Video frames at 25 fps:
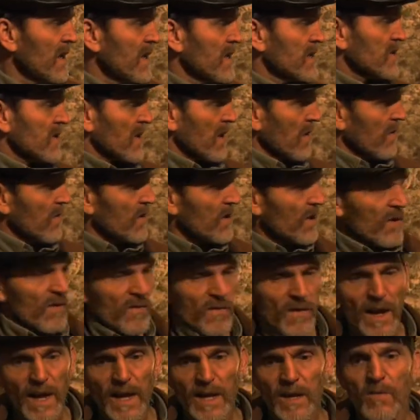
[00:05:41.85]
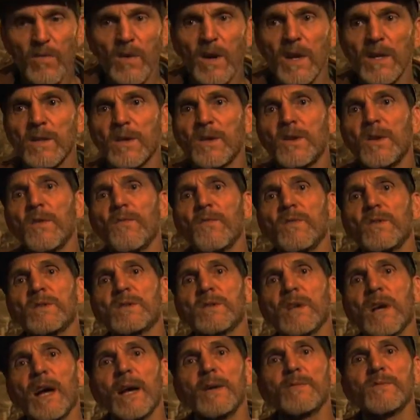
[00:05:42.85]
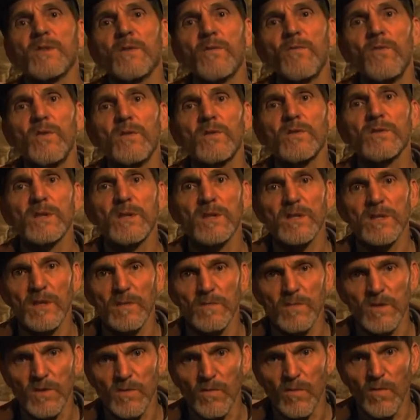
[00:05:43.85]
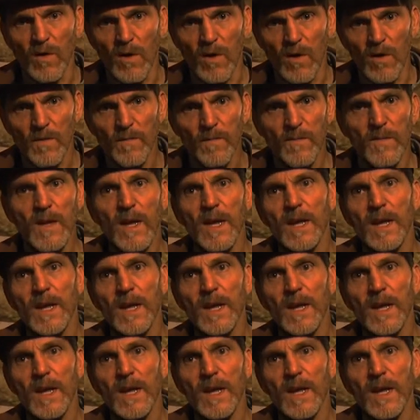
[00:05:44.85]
So you evaluate the different types of roof systems you want